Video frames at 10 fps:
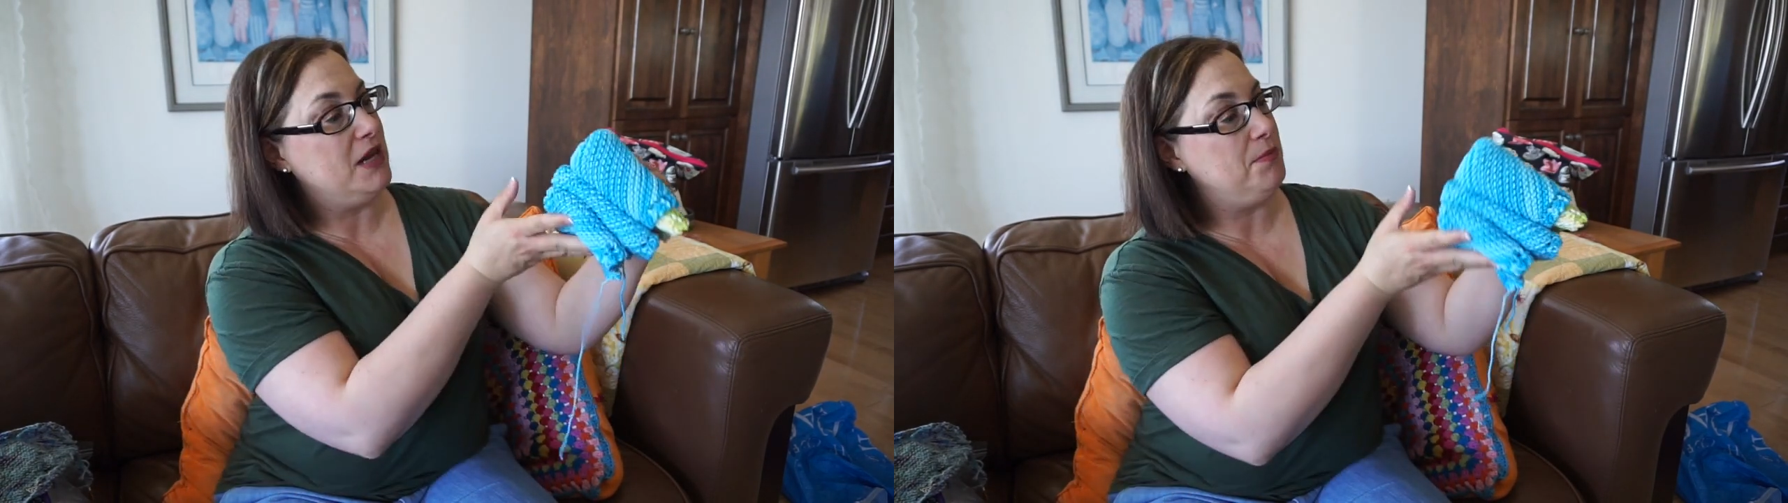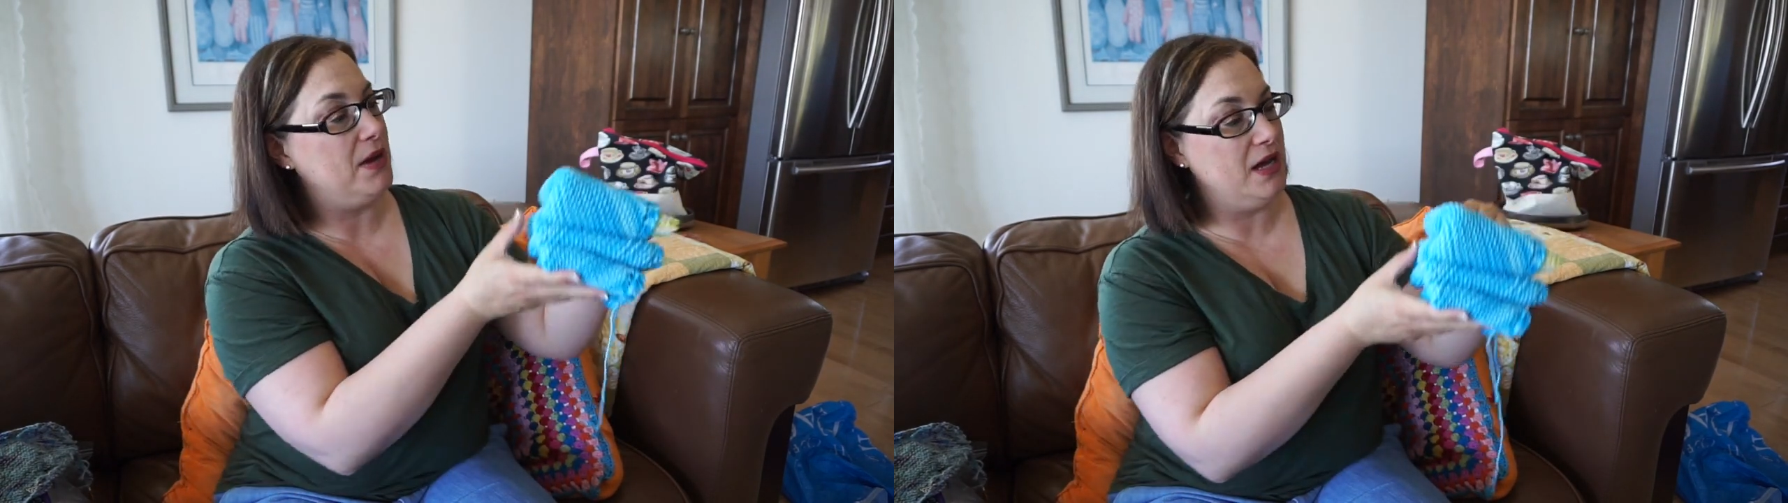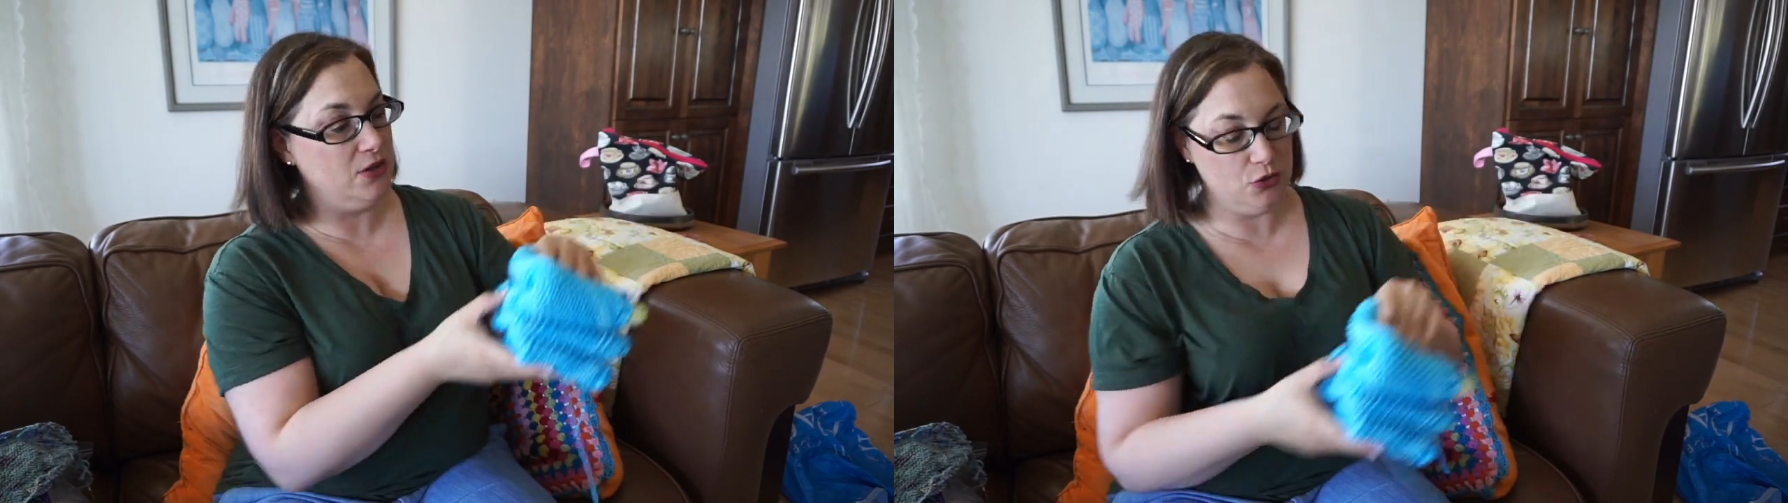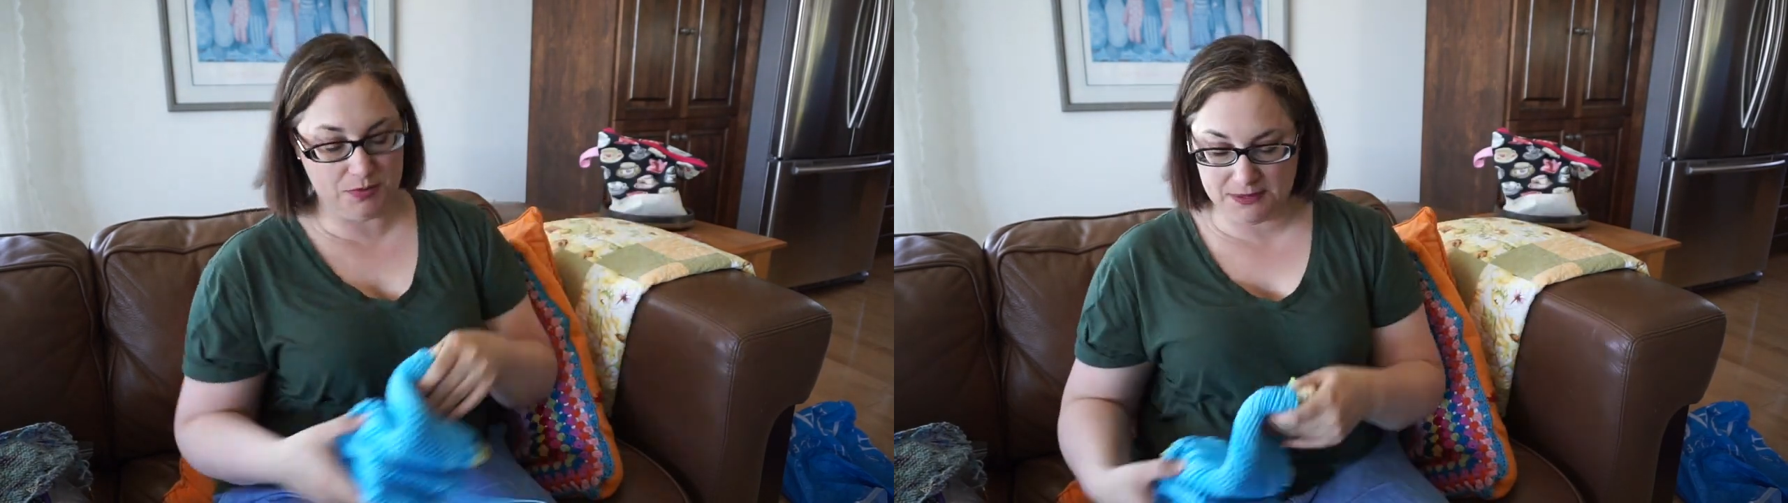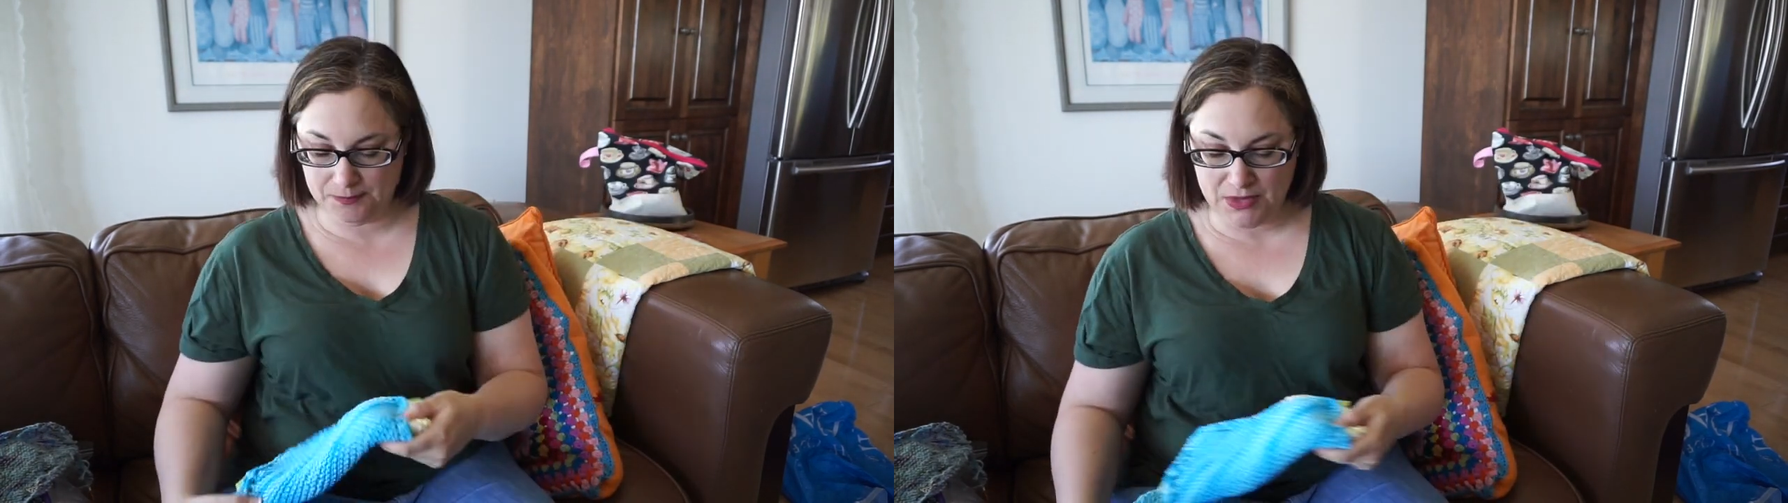my pile.
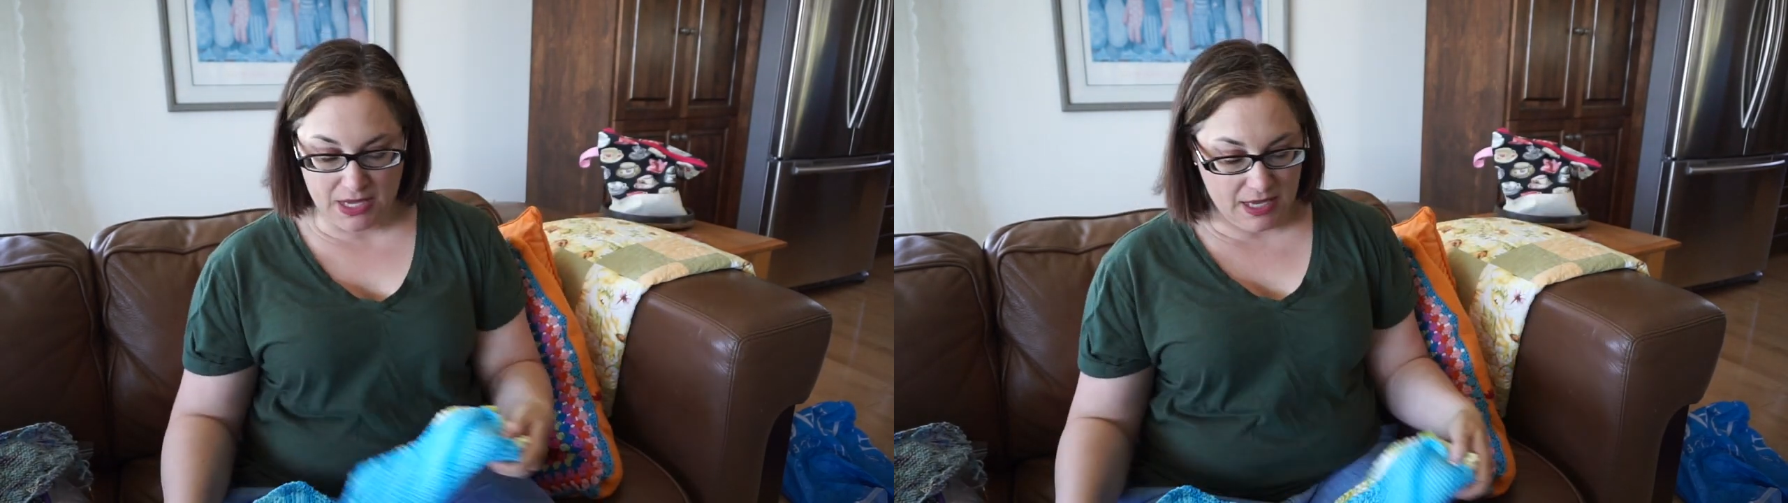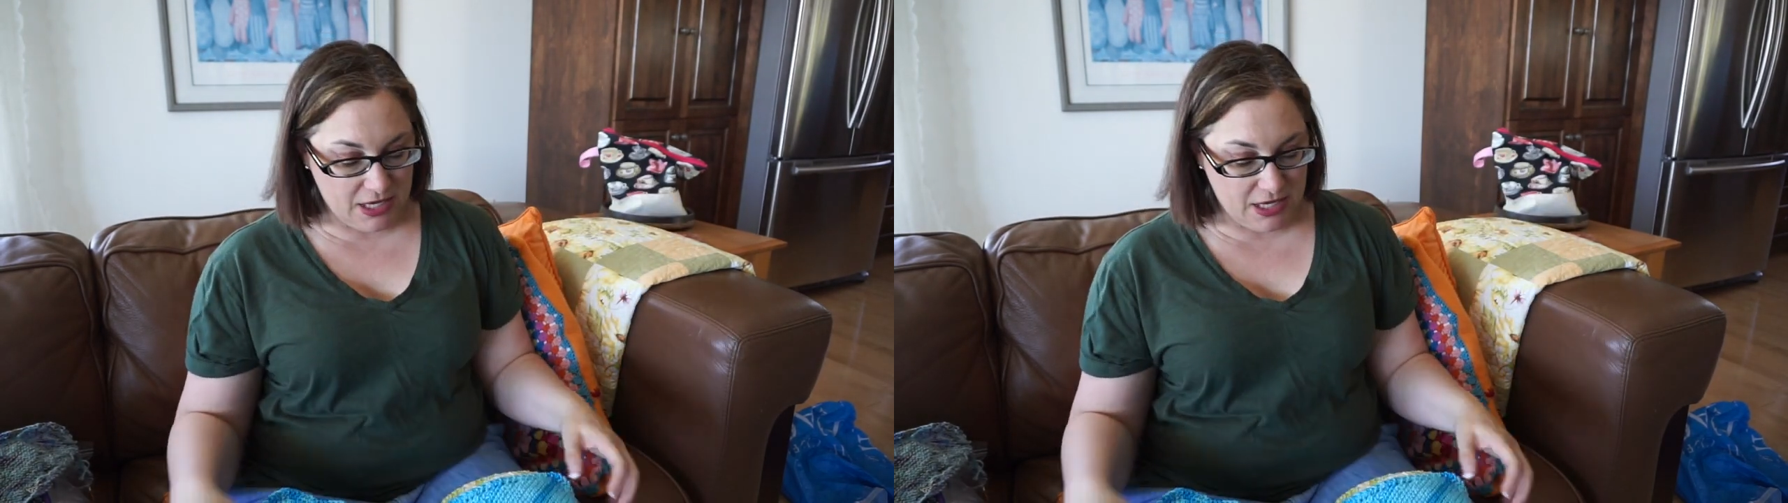Oops.